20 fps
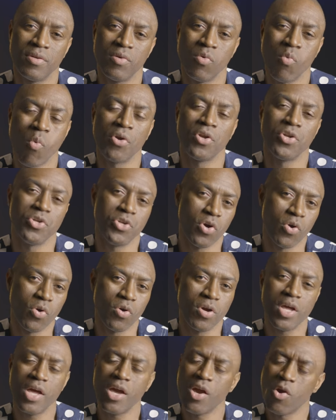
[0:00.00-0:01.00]
want to
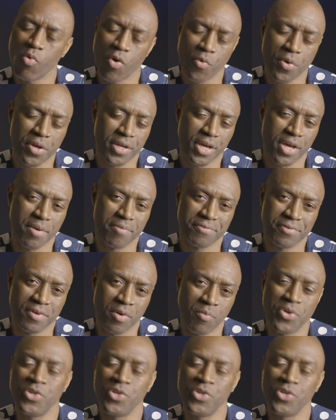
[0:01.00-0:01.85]
know where we came from.